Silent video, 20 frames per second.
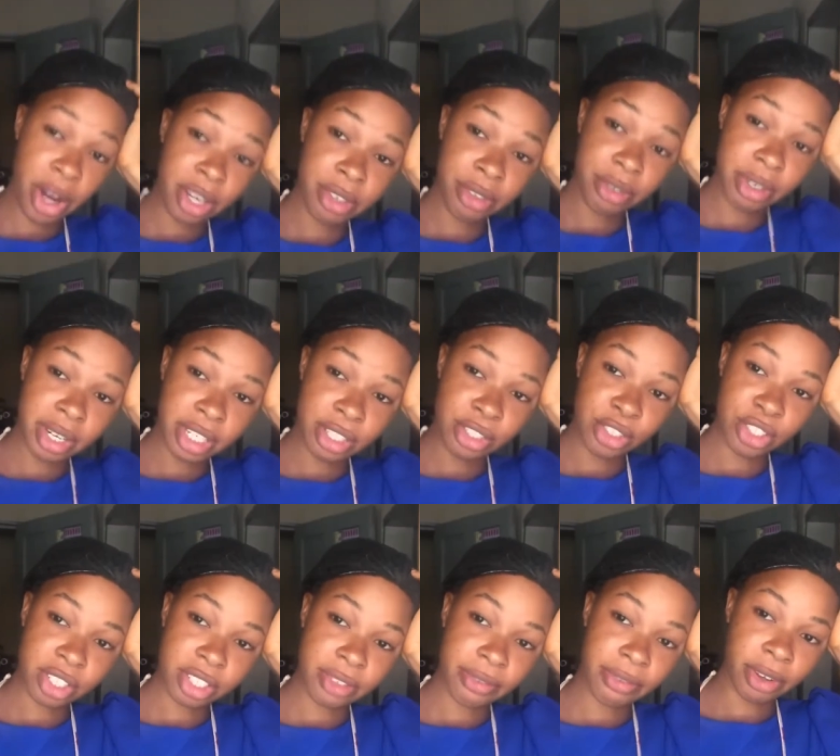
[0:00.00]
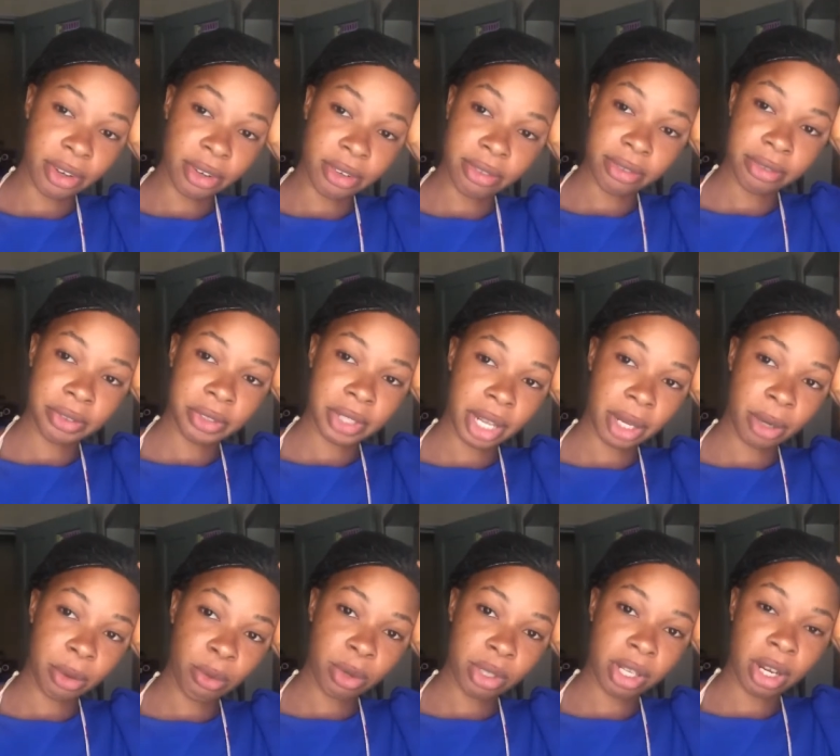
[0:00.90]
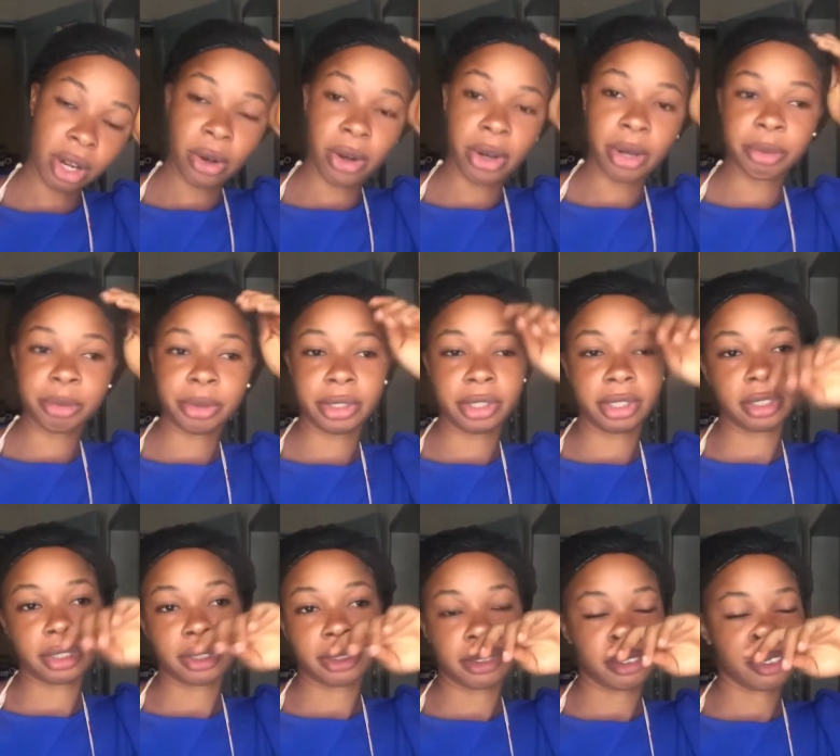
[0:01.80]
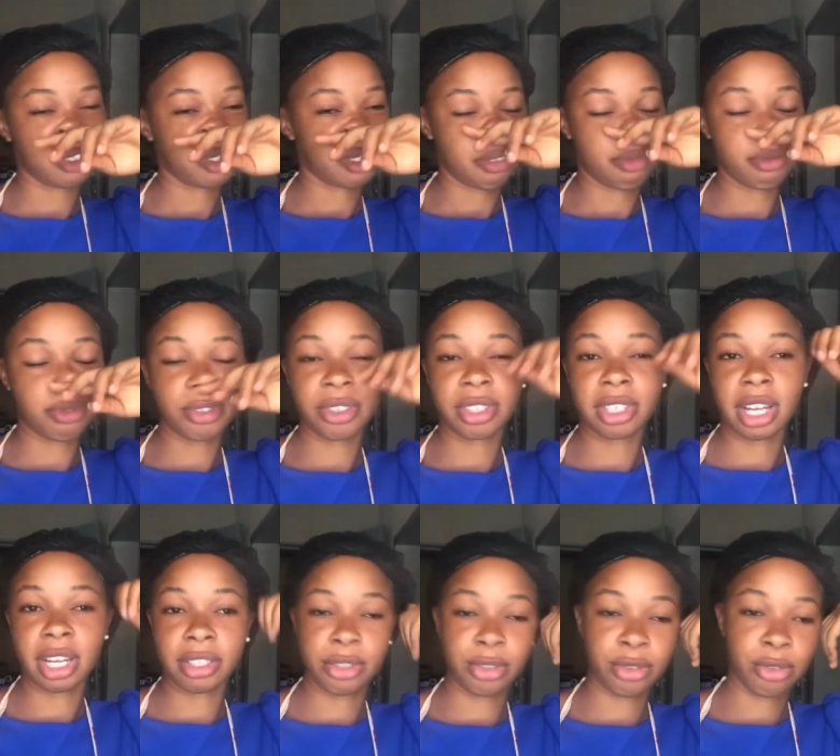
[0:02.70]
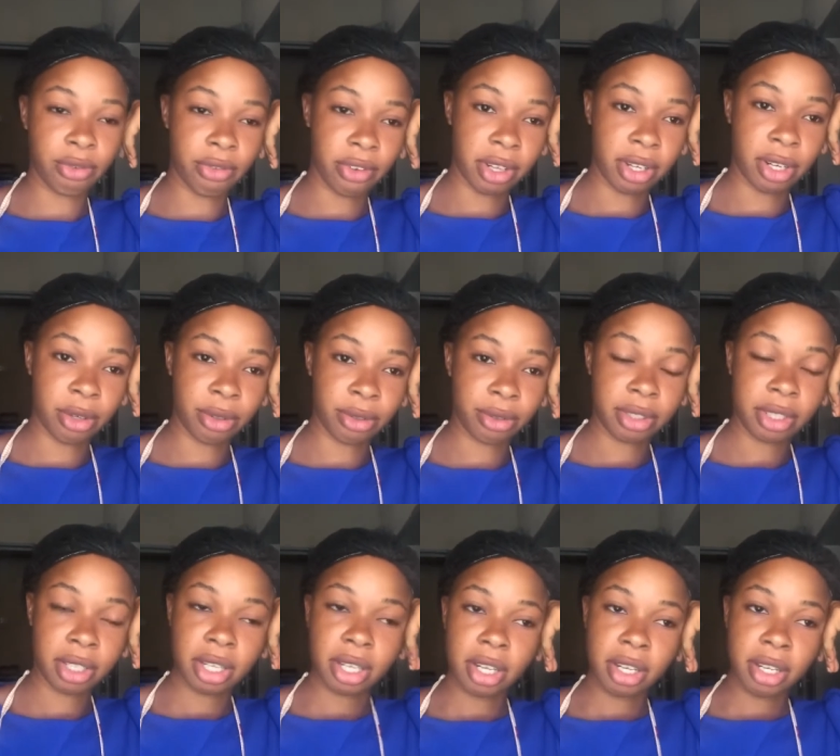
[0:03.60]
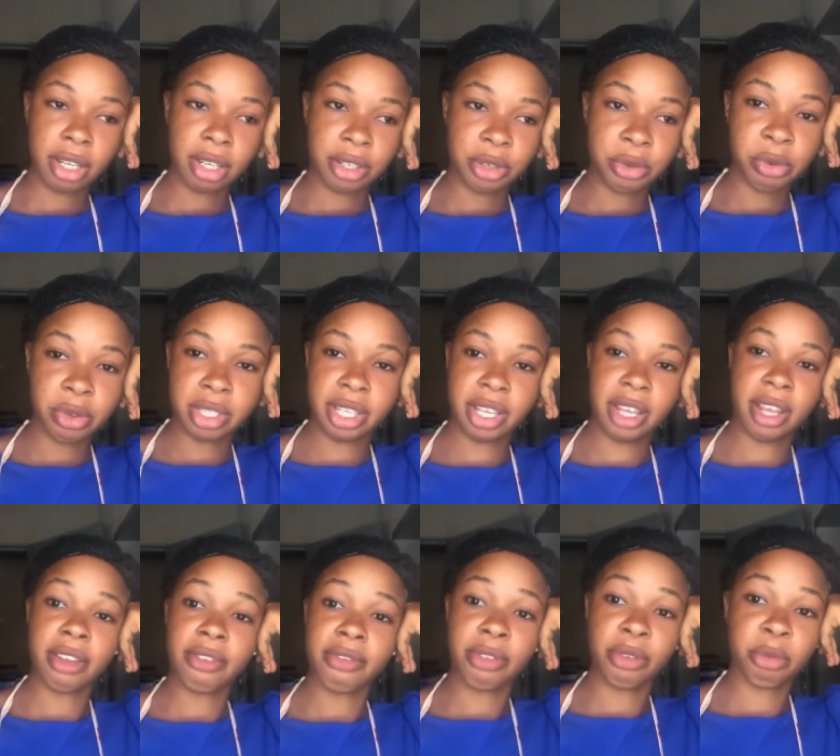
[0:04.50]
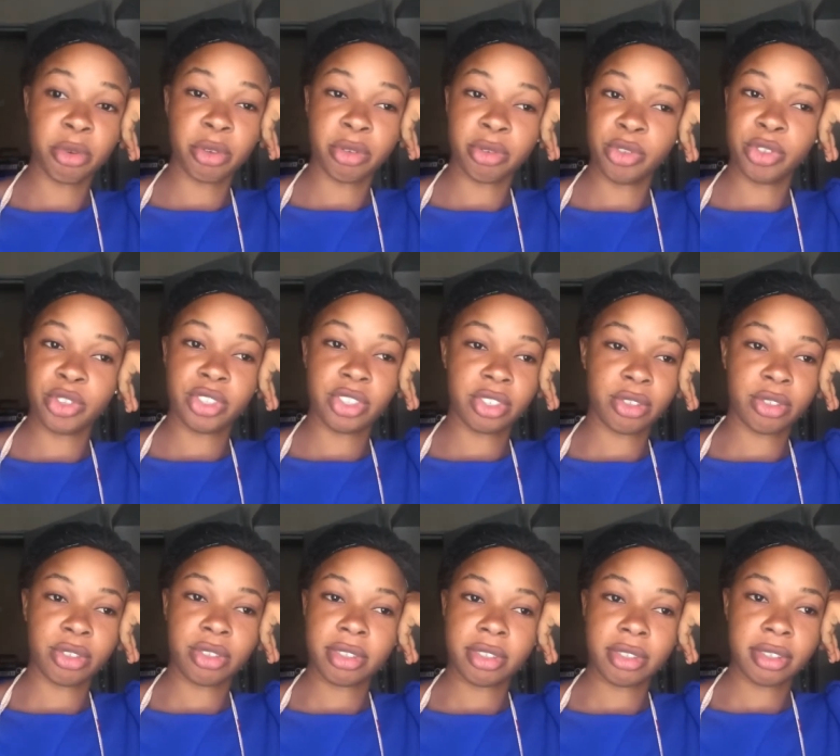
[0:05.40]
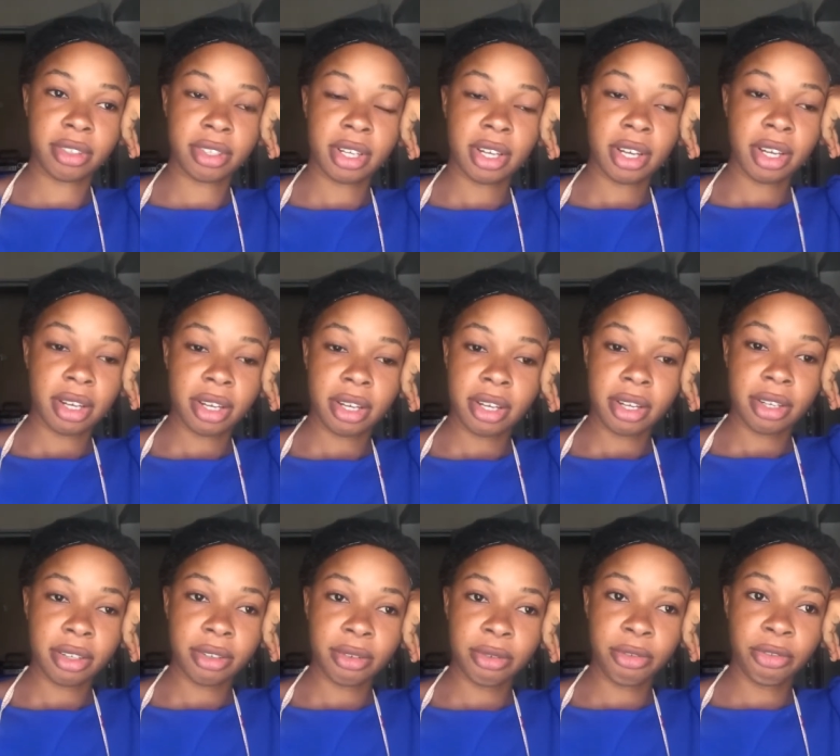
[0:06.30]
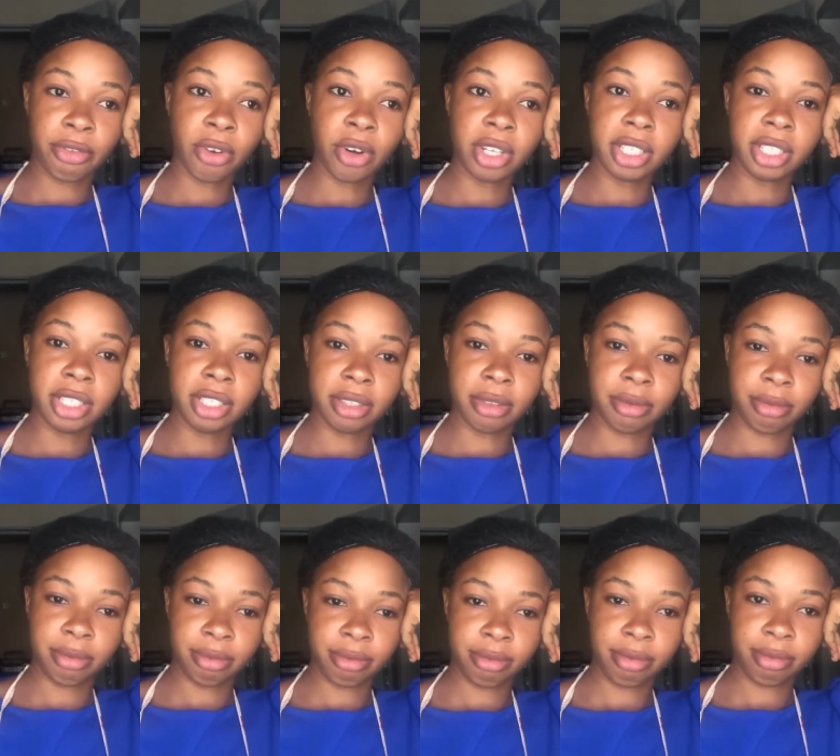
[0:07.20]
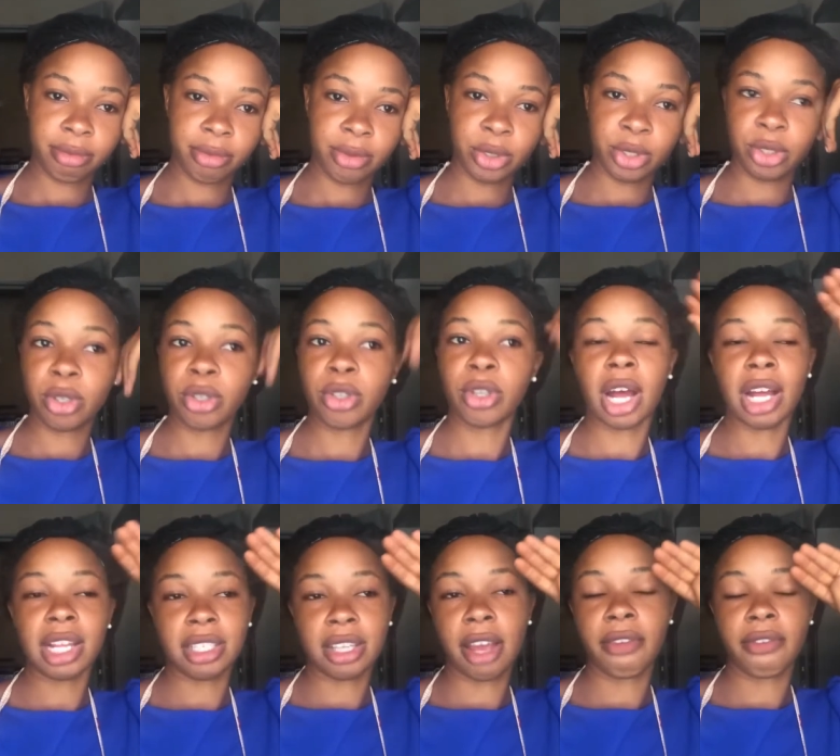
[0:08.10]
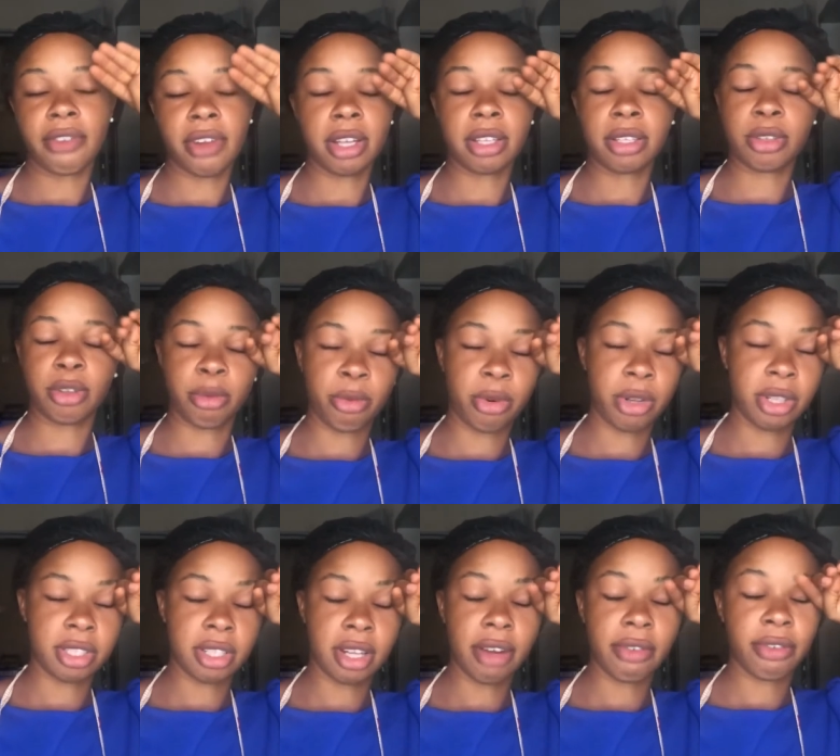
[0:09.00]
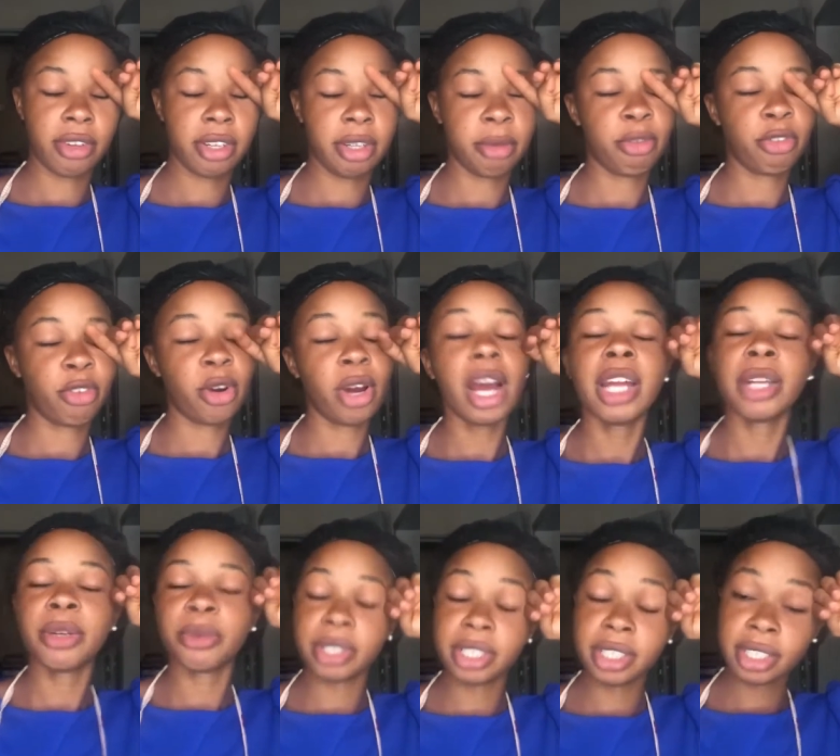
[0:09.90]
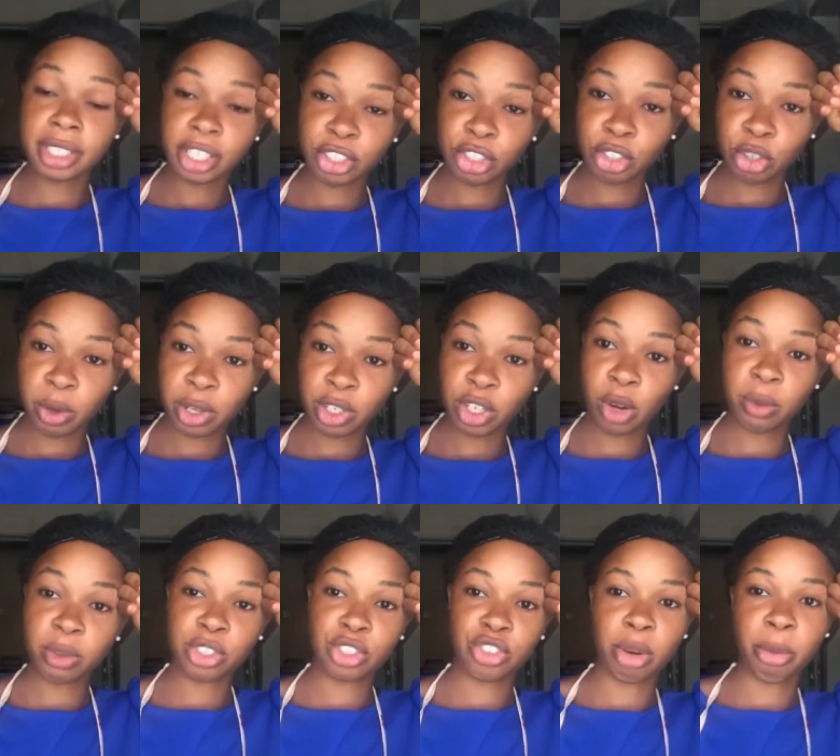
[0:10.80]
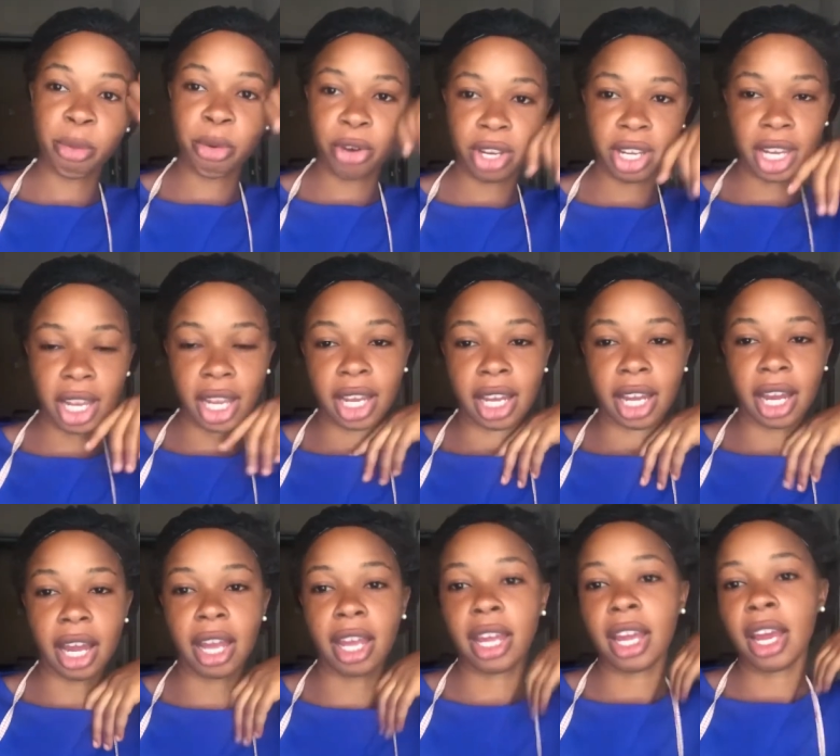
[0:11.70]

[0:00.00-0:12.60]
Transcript: rain just fell for like one hour but so glad it's over now it wasn't heavy but it was just falling it was not as heavy as some rains are falling for anyways so we're done with strawberry cake i